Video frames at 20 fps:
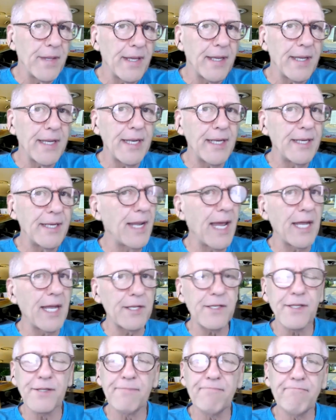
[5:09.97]
And
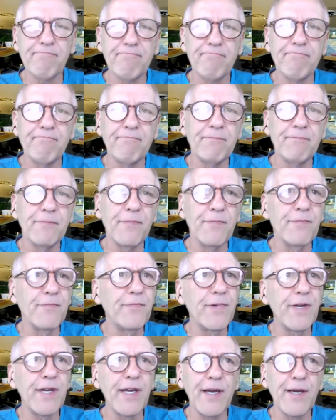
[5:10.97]
that's
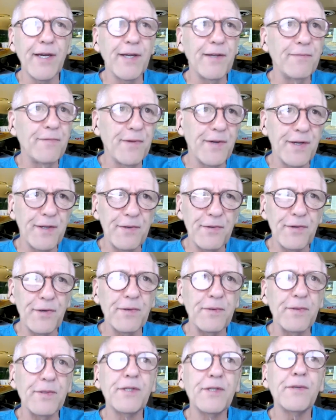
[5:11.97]
very, very true.